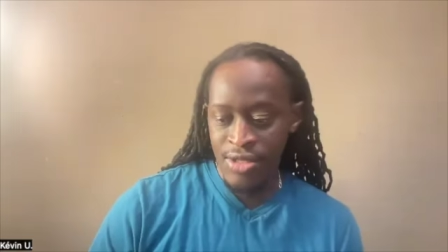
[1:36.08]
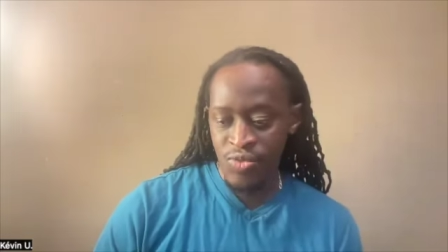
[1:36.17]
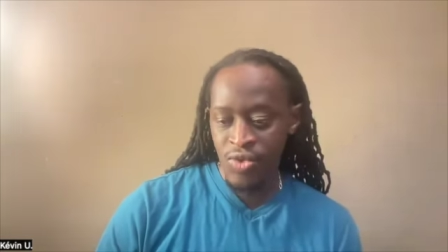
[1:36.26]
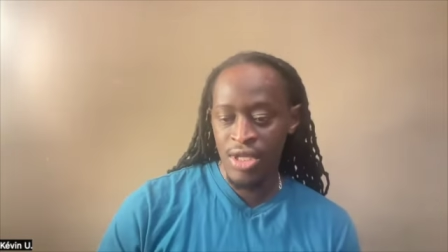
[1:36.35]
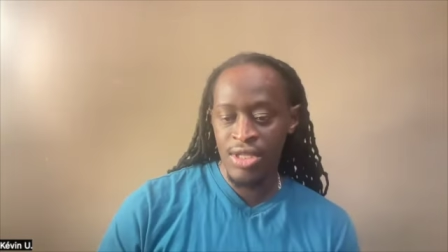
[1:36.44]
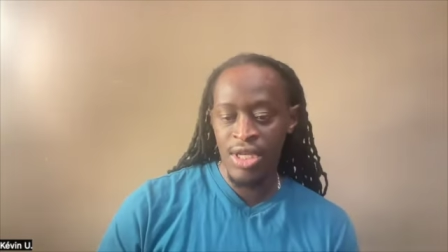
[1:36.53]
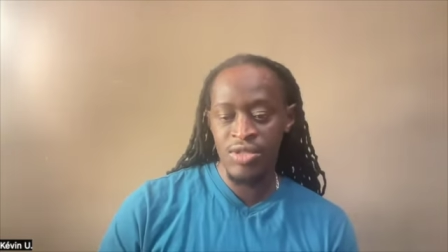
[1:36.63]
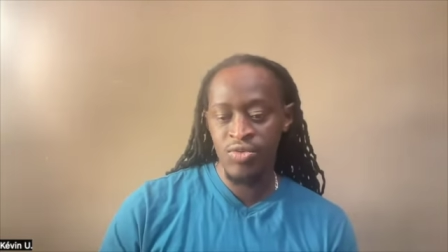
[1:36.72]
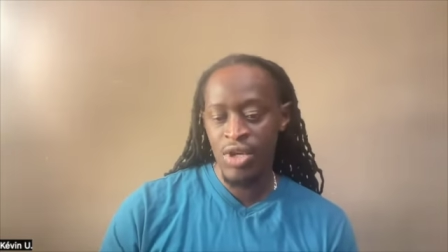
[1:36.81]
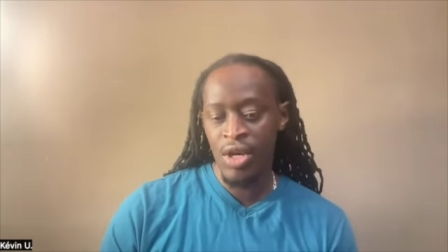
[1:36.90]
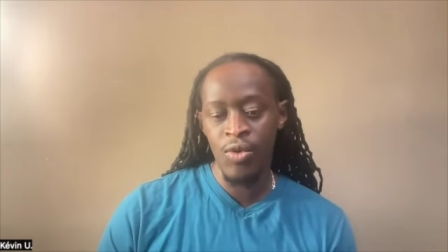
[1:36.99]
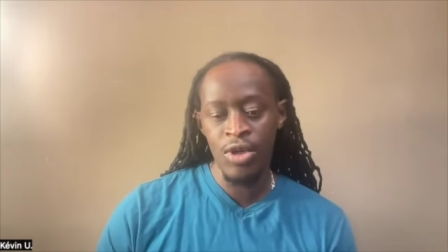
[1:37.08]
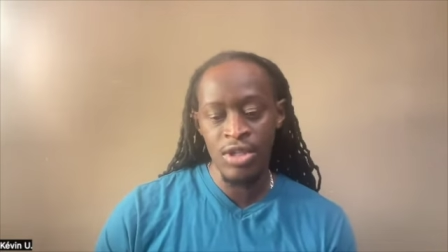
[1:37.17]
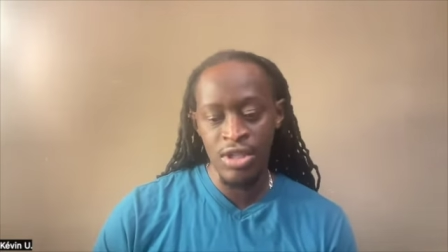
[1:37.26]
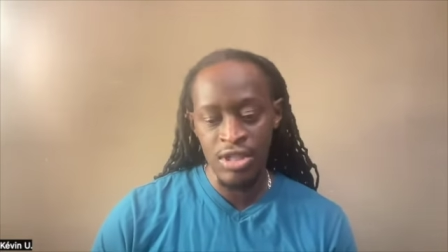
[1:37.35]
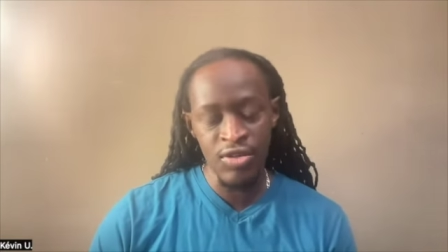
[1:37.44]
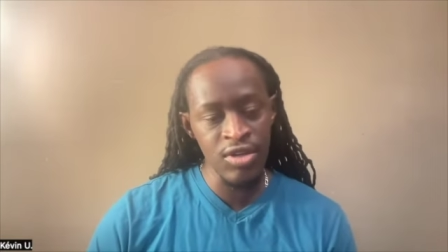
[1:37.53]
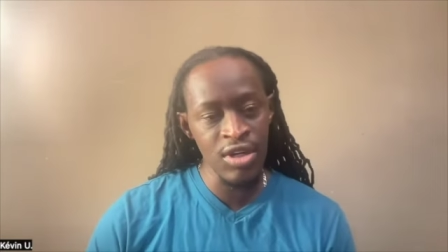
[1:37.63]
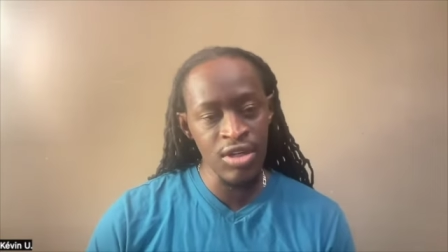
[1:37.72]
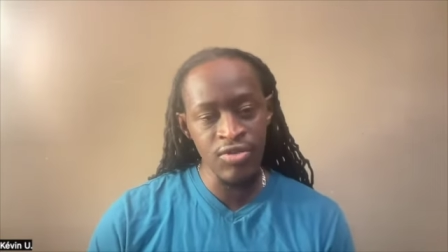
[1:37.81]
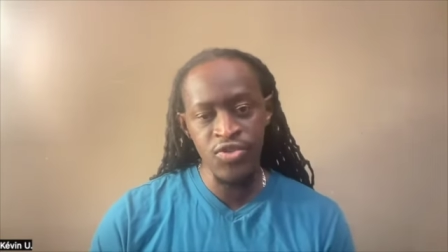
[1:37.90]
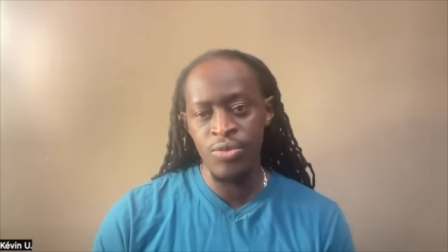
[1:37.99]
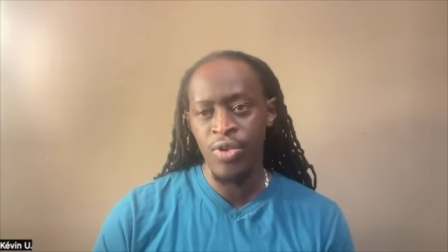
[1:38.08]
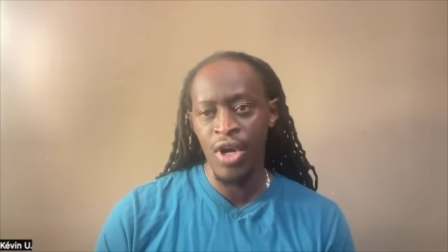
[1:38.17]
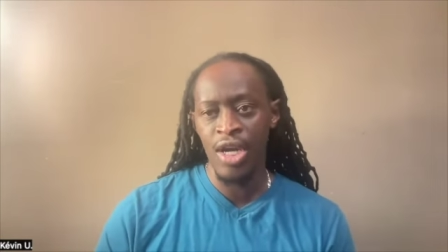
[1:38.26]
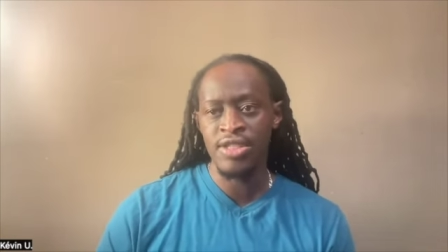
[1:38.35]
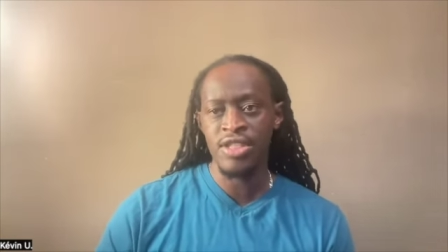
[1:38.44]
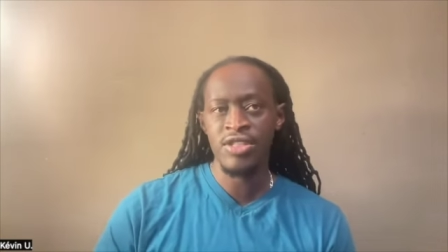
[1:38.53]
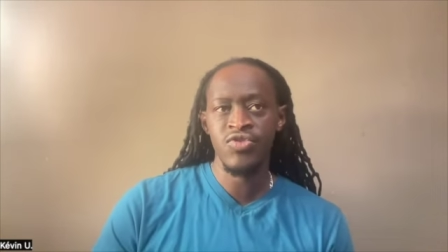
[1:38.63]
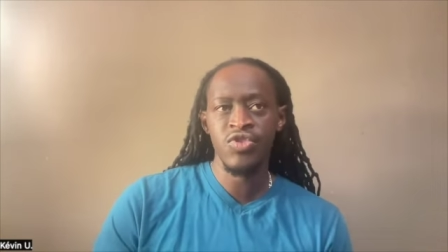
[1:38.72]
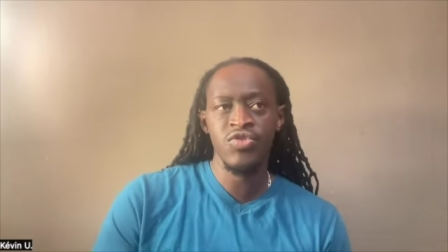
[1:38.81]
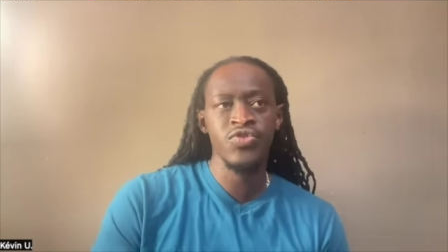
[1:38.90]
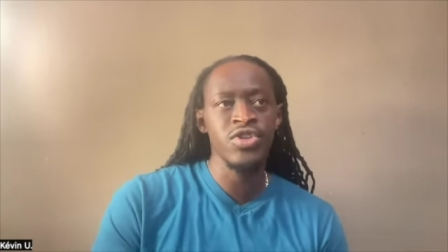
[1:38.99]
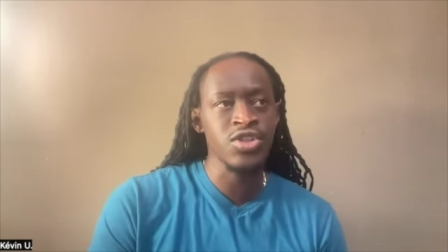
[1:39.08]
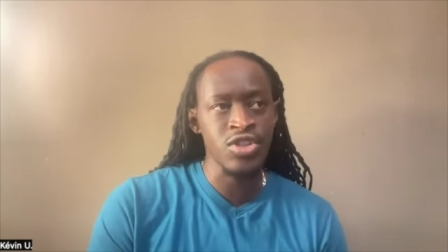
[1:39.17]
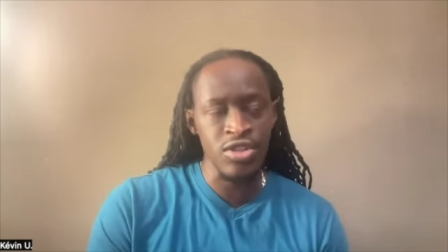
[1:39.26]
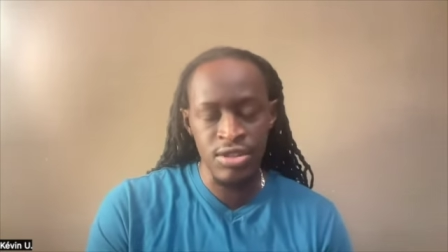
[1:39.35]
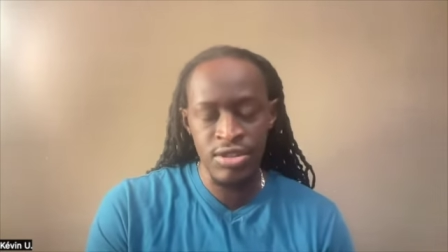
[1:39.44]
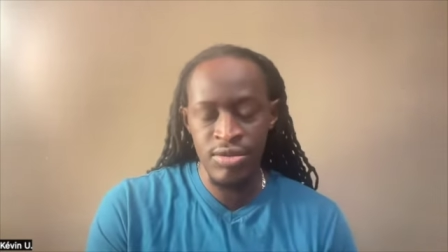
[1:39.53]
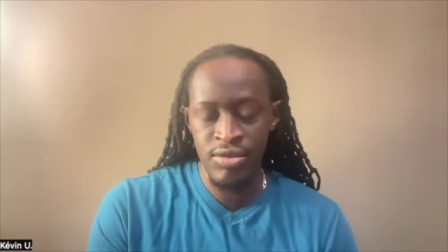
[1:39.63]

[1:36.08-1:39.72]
as well as we are working on a, on a few projects, few features